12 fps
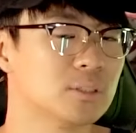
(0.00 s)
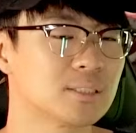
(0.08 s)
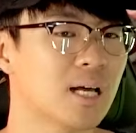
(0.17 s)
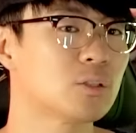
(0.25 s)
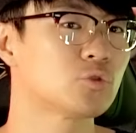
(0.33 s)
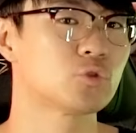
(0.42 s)
It's
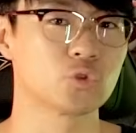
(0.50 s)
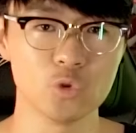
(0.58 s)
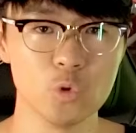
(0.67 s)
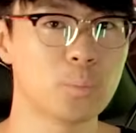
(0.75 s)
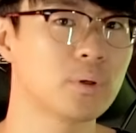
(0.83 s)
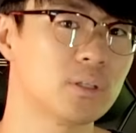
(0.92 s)
not
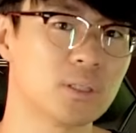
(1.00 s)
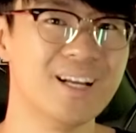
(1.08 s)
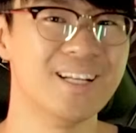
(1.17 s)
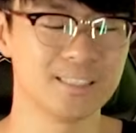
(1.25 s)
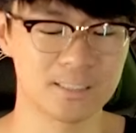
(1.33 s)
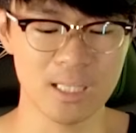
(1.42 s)
super
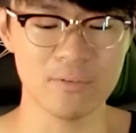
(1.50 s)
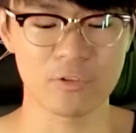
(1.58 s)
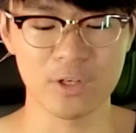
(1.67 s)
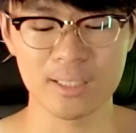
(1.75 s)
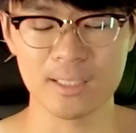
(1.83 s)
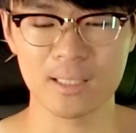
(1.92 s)
stiff
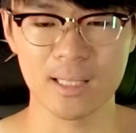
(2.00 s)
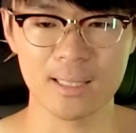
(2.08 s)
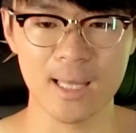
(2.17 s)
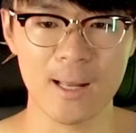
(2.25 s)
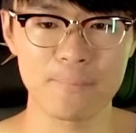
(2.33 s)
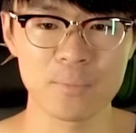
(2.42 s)
or anything like
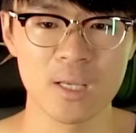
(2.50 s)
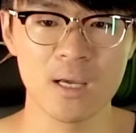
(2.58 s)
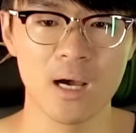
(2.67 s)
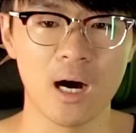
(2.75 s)
that.